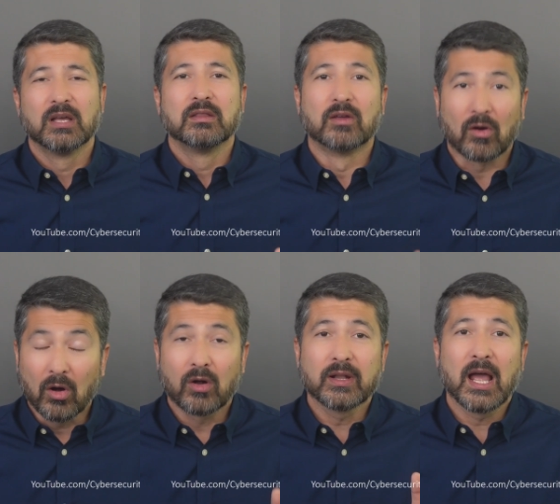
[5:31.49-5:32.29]
There
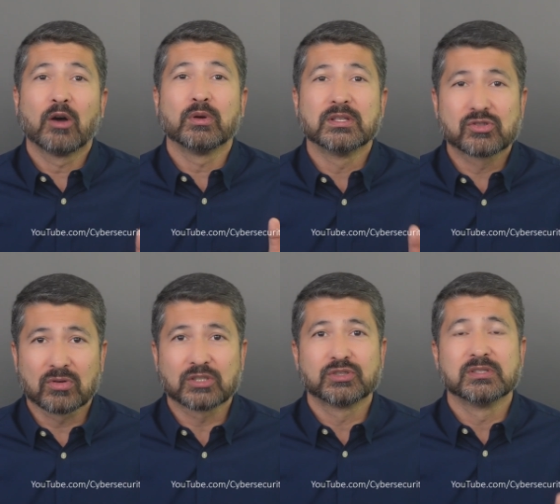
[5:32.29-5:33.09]
are now
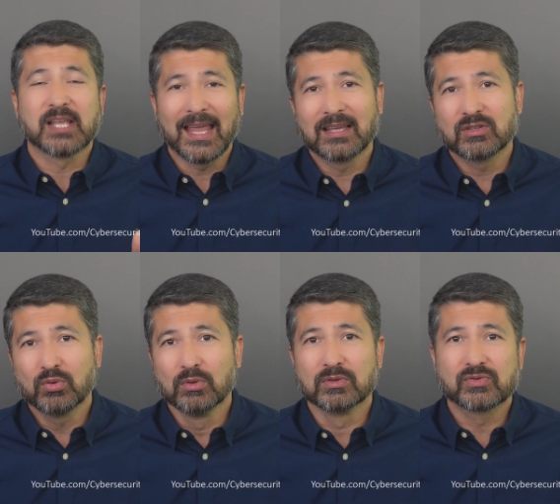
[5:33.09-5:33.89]
instructions and
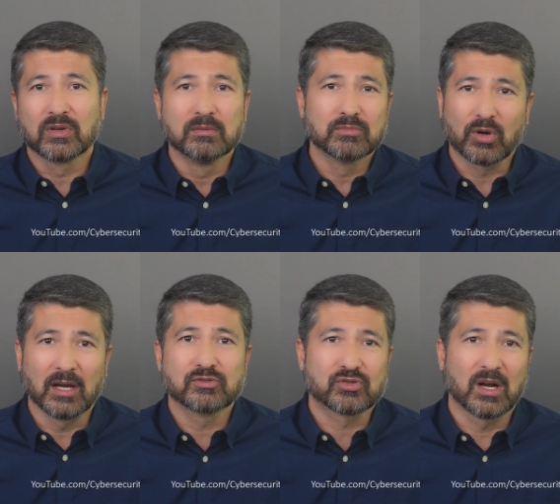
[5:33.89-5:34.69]
tools from
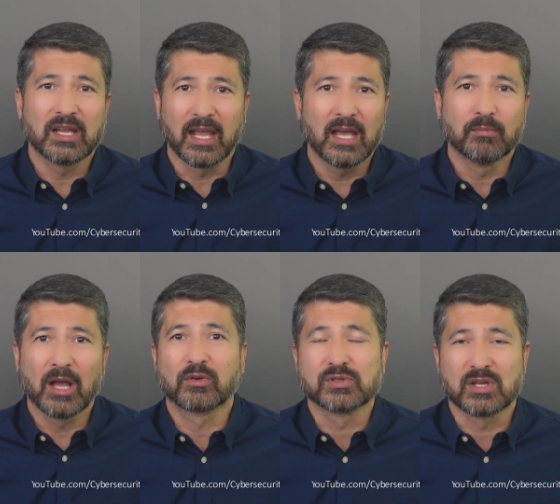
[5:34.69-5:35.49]
CrowdStrike and
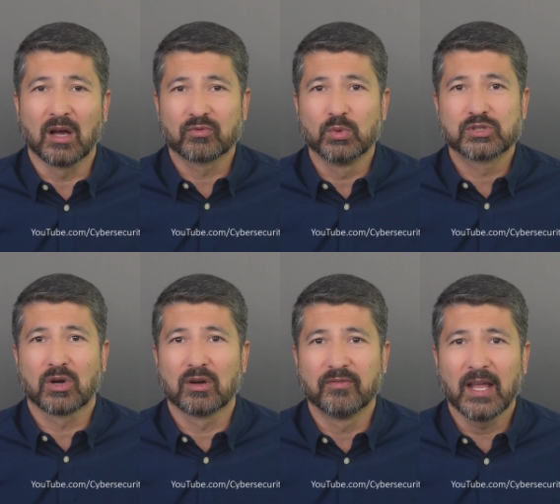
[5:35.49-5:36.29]
Microsoft which
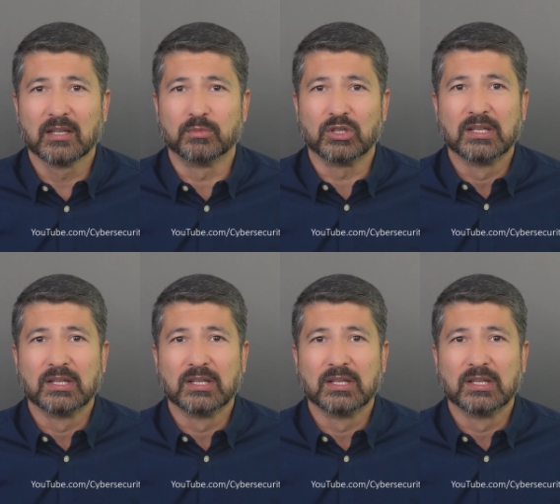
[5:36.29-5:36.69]
are available.